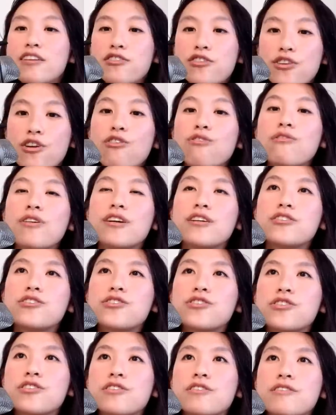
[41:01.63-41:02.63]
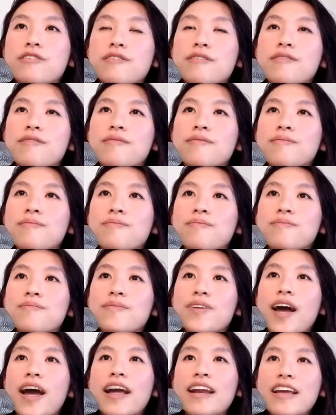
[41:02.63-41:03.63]
nourished
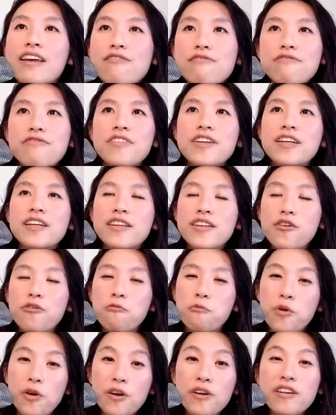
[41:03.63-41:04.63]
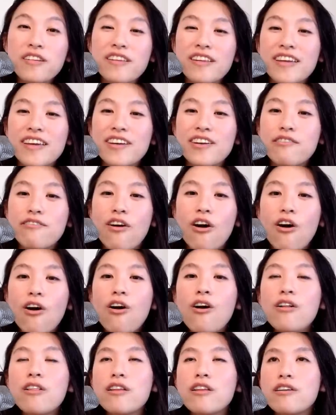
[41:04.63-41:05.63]
and infinitely worthy of
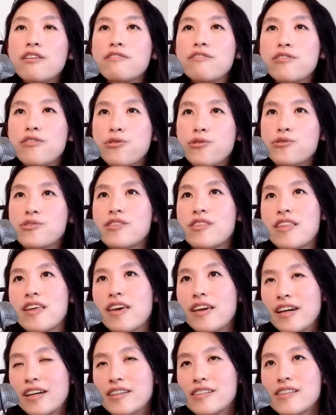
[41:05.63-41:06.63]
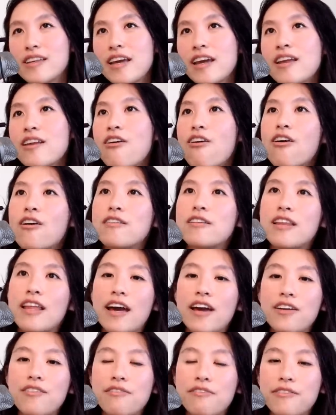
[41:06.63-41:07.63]
all of those things in our
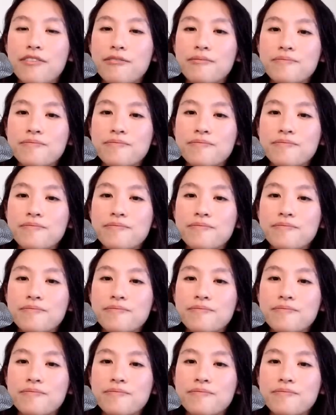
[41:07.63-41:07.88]
life.